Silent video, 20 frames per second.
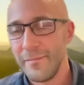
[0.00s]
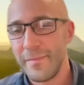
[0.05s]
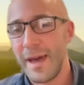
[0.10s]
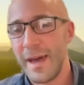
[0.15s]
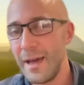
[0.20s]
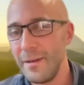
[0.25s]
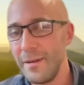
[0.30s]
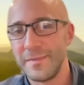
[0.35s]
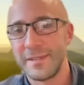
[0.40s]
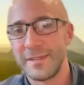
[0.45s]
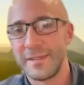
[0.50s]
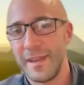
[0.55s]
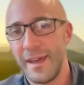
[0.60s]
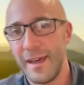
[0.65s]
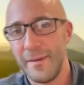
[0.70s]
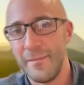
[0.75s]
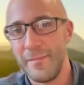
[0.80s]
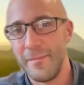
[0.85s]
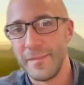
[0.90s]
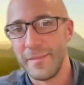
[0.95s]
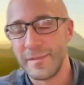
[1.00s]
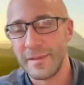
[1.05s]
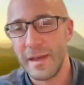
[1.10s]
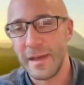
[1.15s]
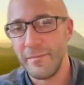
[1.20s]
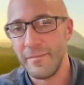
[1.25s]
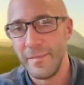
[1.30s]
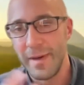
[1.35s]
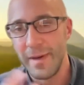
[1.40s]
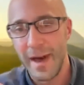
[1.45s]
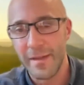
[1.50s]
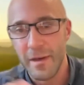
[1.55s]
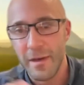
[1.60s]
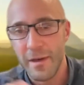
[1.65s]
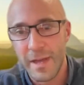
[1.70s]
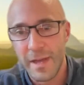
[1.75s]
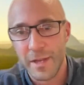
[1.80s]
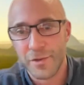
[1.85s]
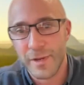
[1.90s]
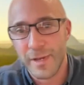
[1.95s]
perhaps um, some other
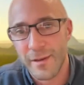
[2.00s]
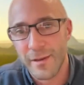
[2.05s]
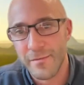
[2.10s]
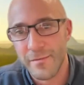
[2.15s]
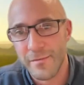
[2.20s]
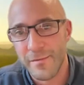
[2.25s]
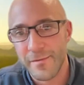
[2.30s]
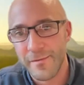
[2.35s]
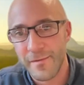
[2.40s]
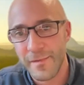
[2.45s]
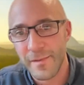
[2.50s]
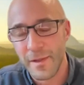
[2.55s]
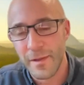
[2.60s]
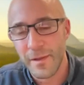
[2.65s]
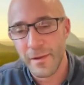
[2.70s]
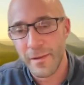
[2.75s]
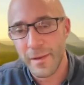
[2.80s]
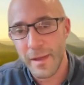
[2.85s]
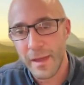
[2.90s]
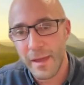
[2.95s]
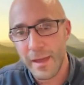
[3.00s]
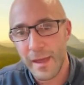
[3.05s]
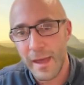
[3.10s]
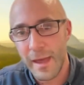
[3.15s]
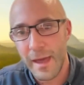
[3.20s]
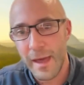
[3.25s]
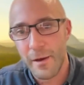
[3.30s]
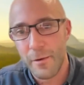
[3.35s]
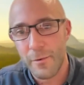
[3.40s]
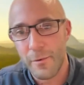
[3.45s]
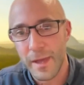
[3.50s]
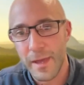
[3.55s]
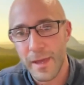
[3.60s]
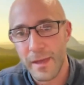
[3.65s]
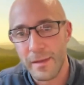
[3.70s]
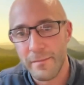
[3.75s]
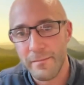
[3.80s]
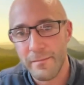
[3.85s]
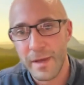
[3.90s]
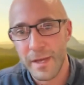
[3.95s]
metric of, you know, how
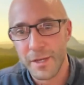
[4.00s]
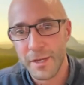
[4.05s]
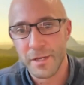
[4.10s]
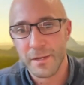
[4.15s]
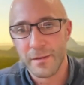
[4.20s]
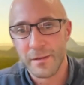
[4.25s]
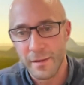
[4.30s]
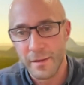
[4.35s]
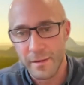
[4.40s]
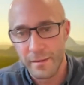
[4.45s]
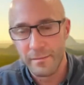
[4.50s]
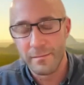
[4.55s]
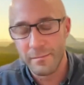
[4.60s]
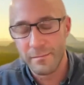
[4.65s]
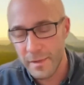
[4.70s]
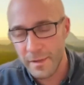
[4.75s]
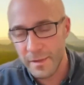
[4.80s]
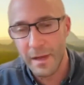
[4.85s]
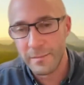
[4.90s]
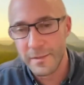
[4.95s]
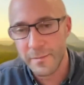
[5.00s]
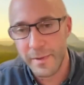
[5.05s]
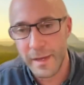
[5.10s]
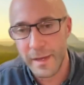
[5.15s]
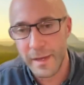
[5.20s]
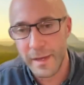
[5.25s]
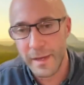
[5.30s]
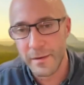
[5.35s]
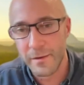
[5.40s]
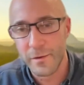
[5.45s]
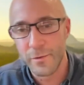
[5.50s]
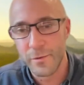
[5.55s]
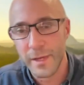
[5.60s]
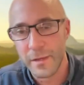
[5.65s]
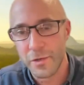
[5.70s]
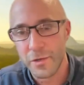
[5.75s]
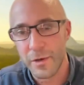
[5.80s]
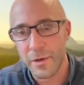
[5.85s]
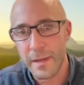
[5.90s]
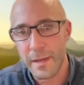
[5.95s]
we measure the, the time spent doing
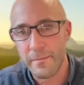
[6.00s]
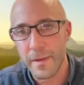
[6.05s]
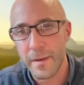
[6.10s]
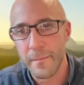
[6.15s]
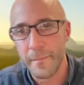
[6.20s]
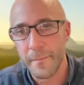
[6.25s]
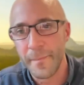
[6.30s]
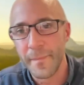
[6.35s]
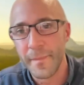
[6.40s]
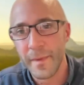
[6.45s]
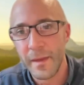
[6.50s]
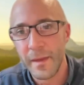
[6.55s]
the treatment.